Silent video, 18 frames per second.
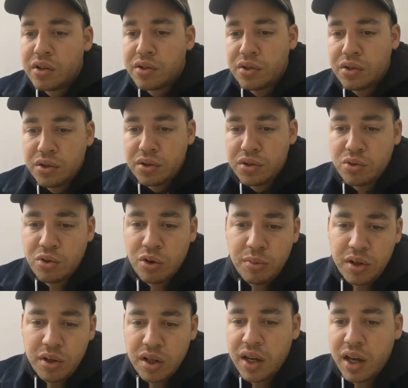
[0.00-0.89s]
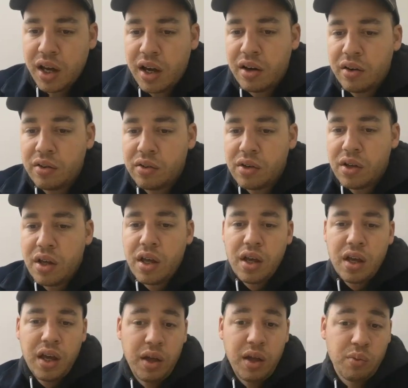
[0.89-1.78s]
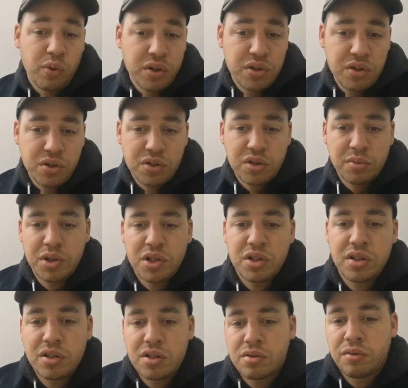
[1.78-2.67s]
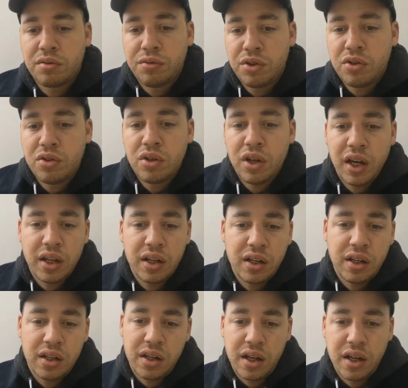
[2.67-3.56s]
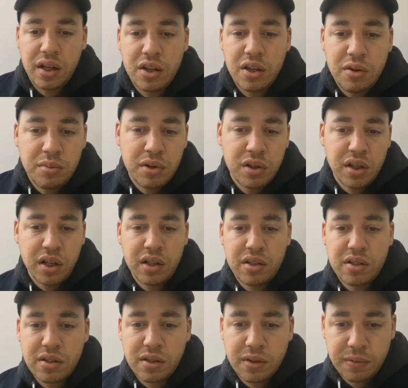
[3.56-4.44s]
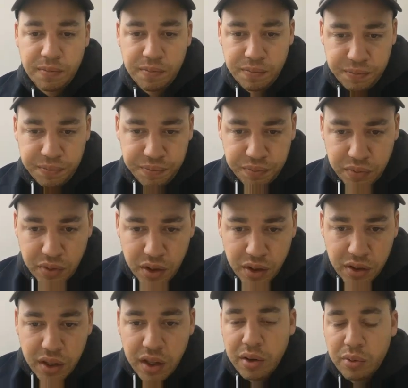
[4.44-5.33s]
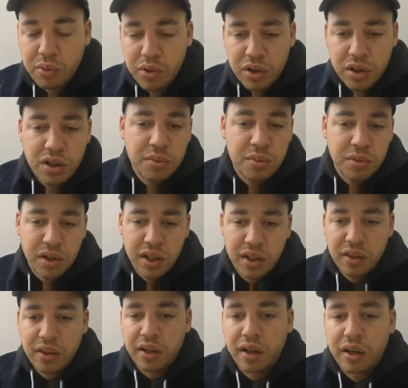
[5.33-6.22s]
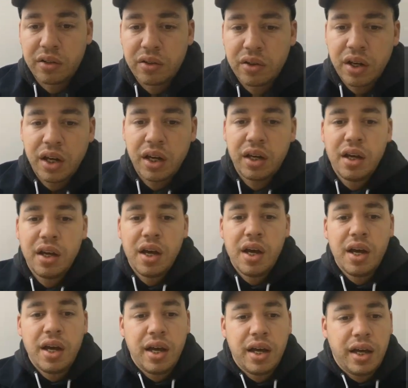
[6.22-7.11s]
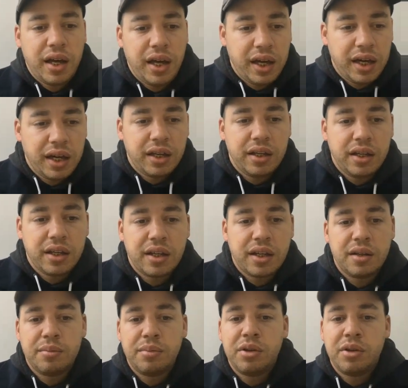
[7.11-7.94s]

to your Scribby account, and once your submission is reviewed and it accumulates, then it will accumulate there, okay? And it can